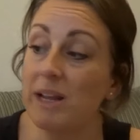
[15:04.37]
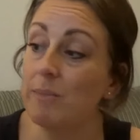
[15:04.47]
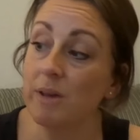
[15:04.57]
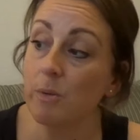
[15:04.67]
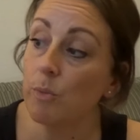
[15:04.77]

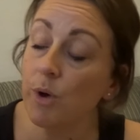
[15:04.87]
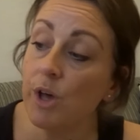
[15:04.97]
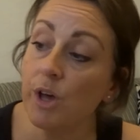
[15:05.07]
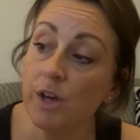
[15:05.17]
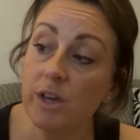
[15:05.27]
I'm at
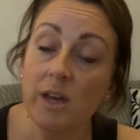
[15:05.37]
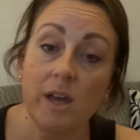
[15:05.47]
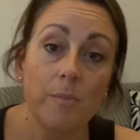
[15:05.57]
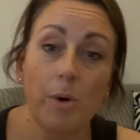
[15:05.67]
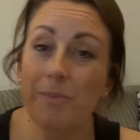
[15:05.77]
work,
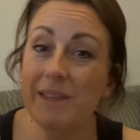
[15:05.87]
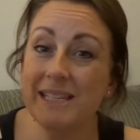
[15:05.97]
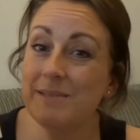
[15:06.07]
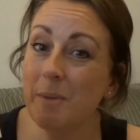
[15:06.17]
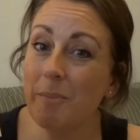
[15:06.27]
pop
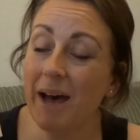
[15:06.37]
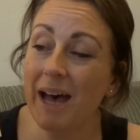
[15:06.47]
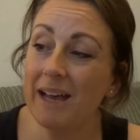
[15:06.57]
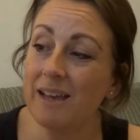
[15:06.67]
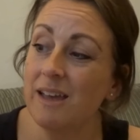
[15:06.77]
these in my
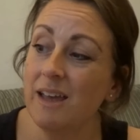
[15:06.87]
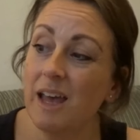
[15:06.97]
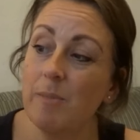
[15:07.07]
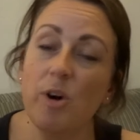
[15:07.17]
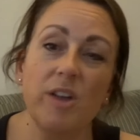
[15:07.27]
bag,
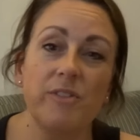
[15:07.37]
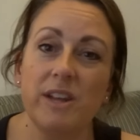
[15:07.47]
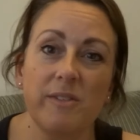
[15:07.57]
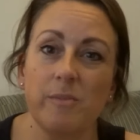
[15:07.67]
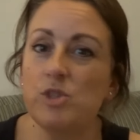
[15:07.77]
or even
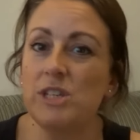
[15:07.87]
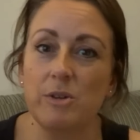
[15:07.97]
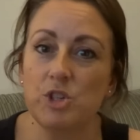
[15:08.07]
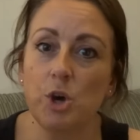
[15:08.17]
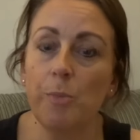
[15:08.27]
if I'm just
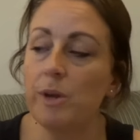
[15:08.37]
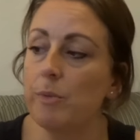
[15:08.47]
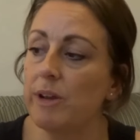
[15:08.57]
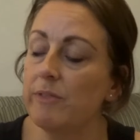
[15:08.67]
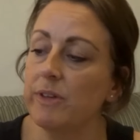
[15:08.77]
out shopping or
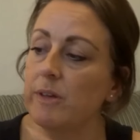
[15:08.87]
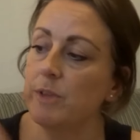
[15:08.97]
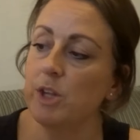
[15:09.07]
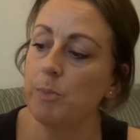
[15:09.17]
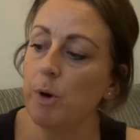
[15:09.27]
whatever,
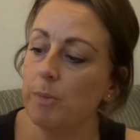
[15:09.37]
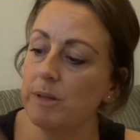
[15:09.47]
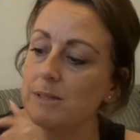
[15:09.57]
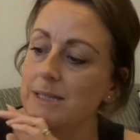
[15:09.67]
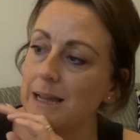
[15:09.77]
you know, pop
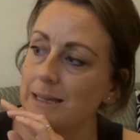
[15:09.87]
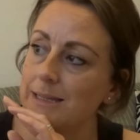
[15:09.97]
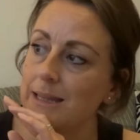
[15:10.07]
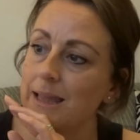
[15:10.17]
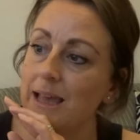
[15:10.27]
little snacks
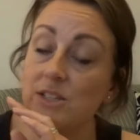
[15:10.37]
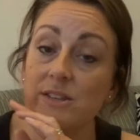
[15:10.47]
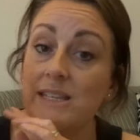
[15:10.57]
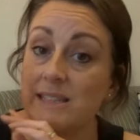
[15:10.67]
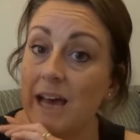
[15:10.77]
in there. So
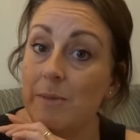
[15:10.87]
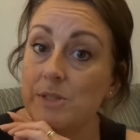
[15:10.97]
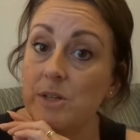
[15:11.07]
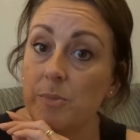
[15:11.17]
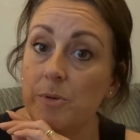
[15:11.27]
these are
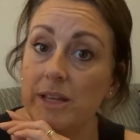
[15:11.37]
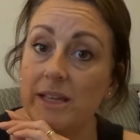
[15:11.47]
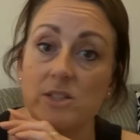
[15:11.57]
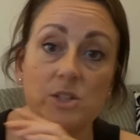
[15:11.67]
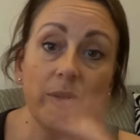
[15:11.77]
absolutely
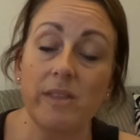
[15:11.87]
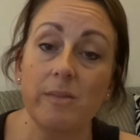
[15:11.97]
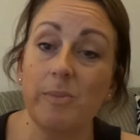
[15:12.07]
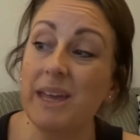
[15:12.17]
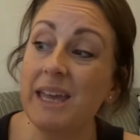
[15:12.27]
brilliant. So whether they
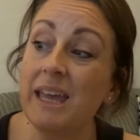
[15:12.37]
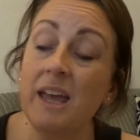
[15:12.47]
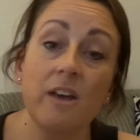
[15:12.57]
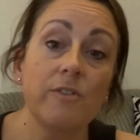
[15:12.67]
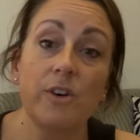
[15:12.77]
be
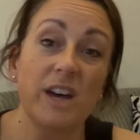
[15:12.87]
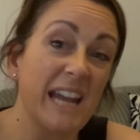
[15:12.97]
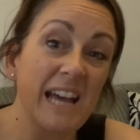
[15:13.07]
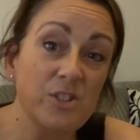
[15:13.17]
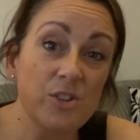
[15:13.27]
for an
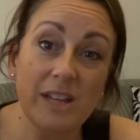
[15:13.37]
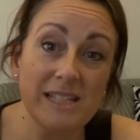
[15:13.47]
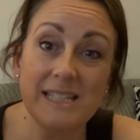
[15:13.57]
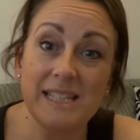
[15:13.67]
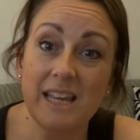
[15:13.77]
adult,
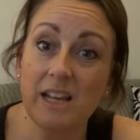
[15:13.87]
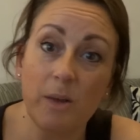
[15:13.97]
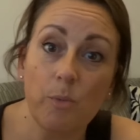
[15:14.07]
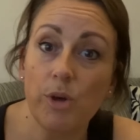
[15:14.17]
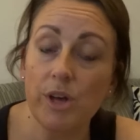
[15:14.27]
as I say,
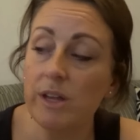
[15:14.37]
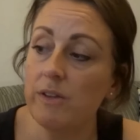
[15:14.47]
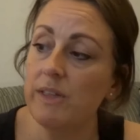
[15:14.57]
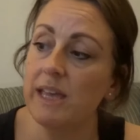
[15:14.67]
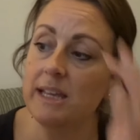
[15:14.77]
like working
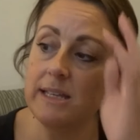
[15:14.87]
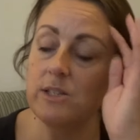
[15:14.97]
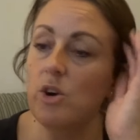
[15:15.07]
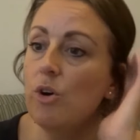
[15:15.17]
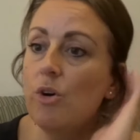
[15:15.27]
things,
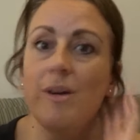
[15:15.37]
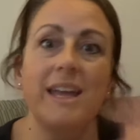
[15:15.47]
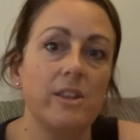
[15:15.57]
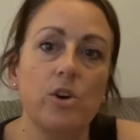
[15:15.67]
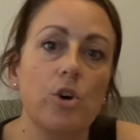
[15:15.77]
or
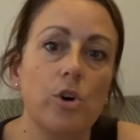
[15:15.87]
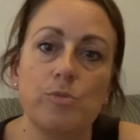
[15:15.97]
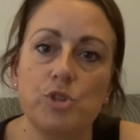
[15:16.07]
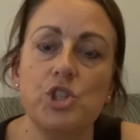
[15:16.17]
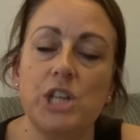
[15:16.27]
in the home
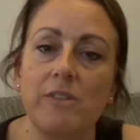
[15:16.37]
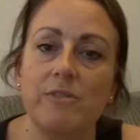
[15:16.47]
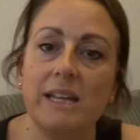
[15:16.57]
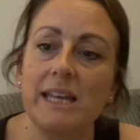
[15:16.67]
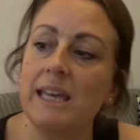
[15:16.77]
just
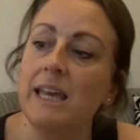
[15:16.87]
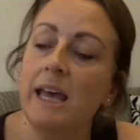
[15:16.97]
generally,